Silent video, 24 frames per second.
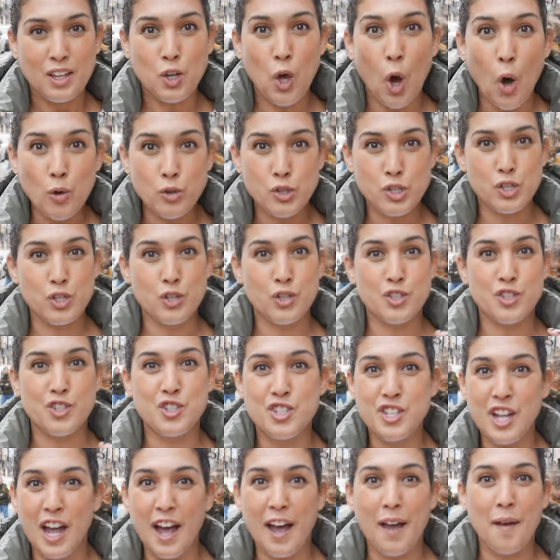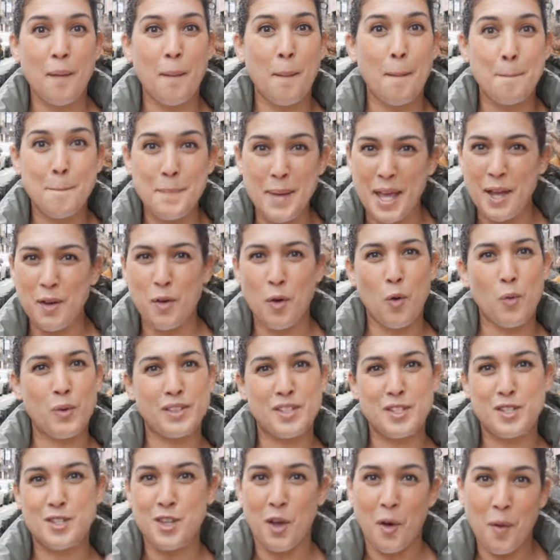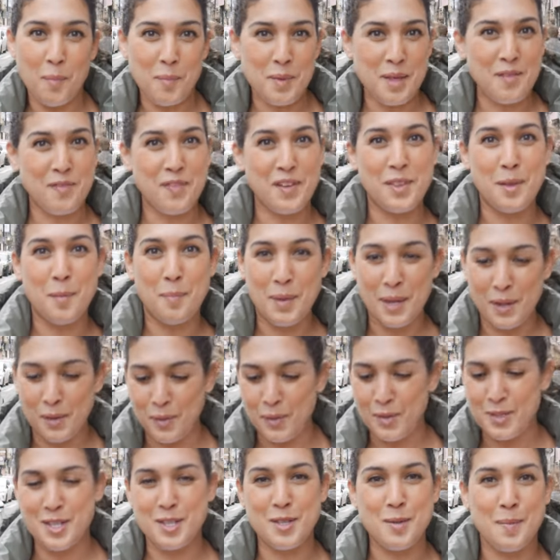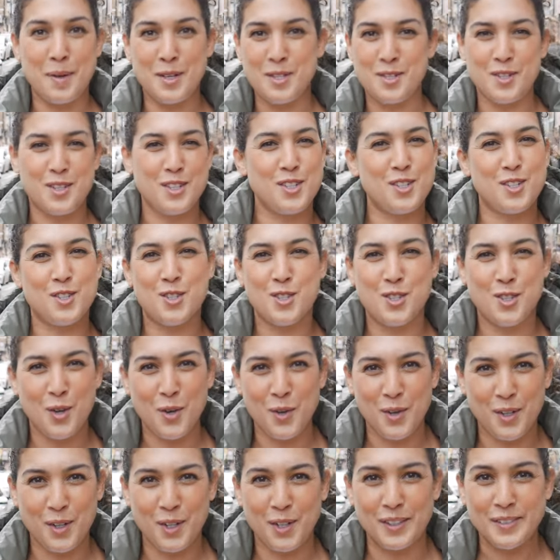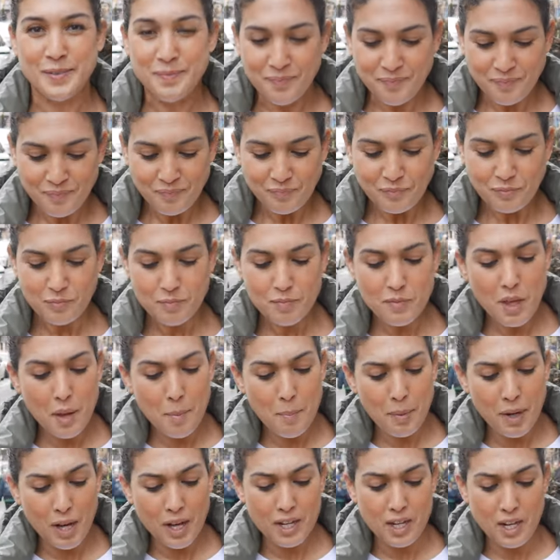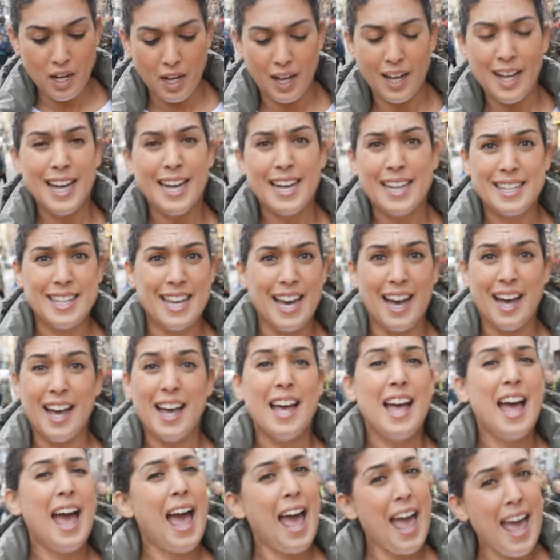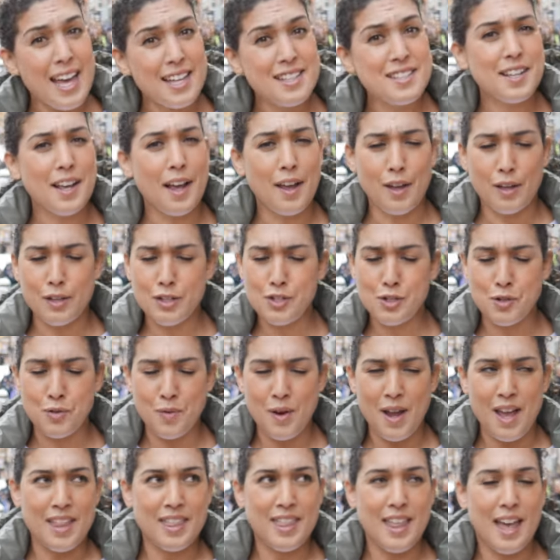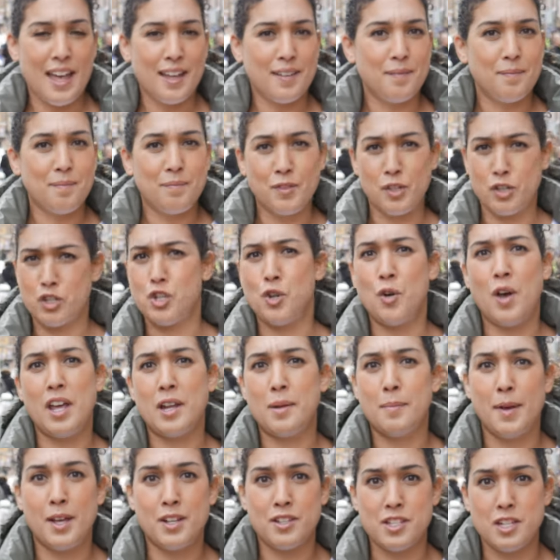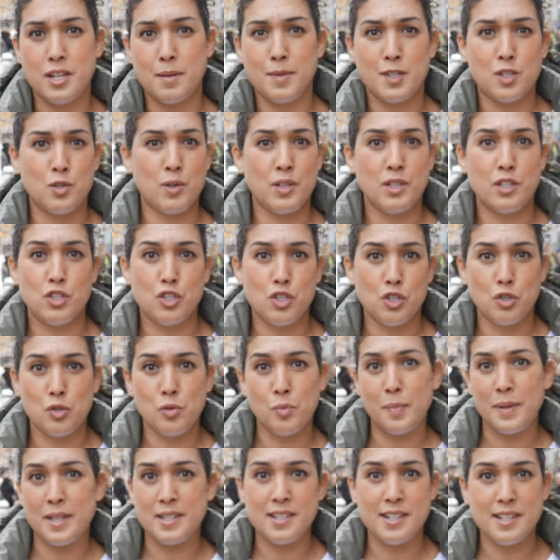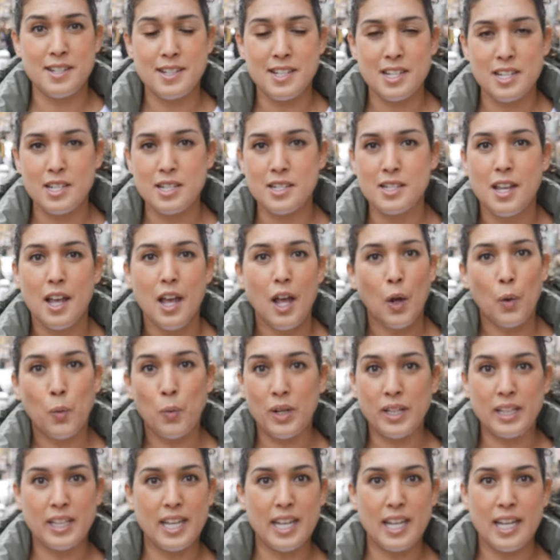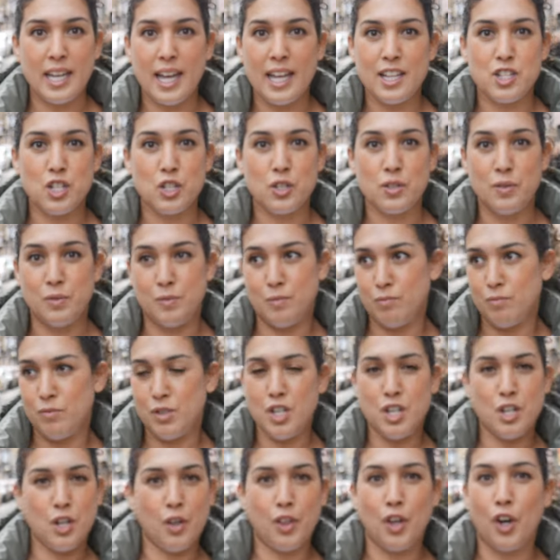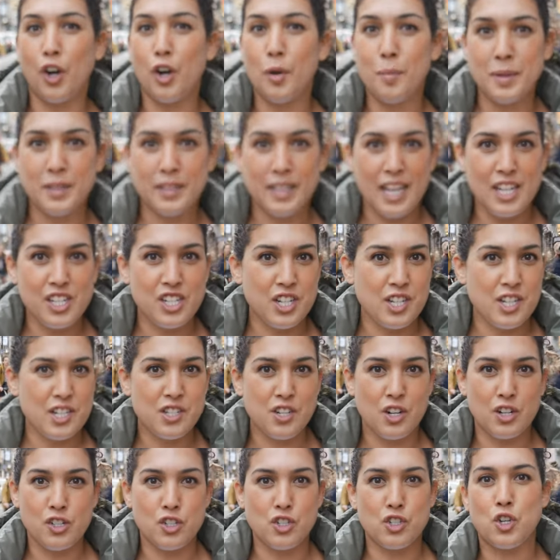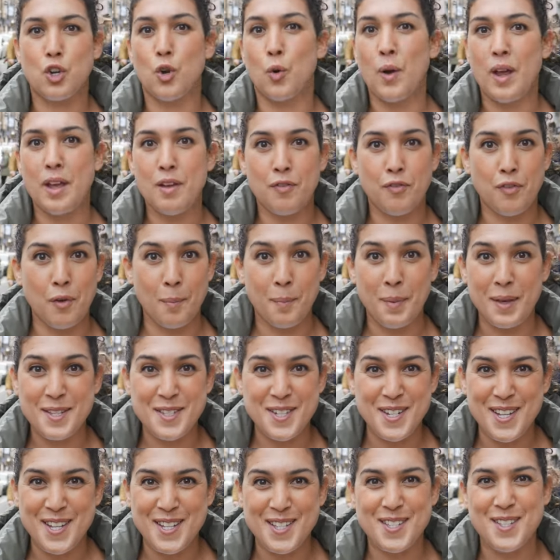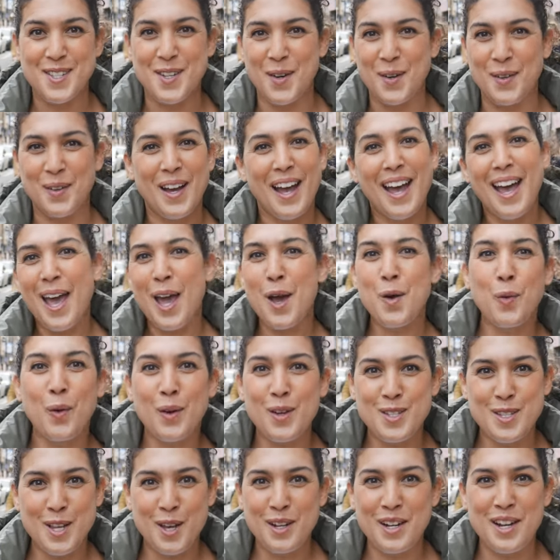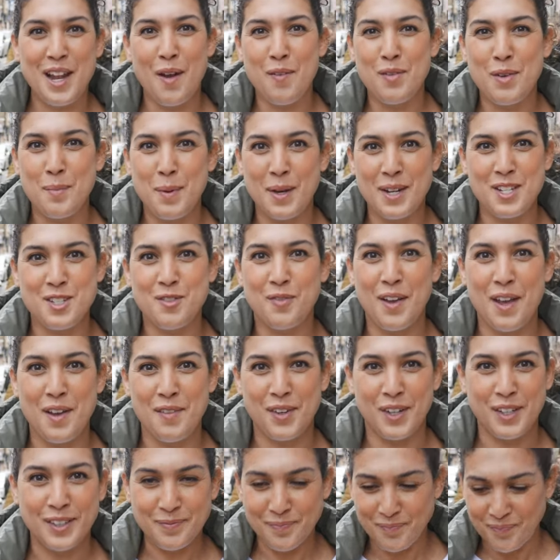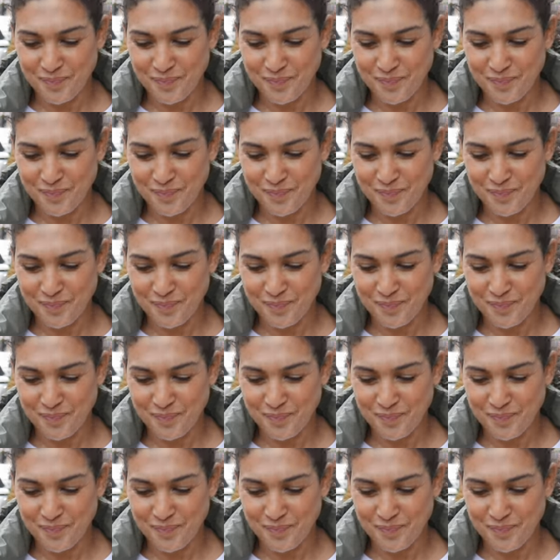kosher style bagel with the salt beef and the pickles and the mustard is so good. But uh, yeah, and I also read that there's no animosity between the two businesses. Really, it's, you know, the urban legends are just great for business. So it works out in everybody's favor.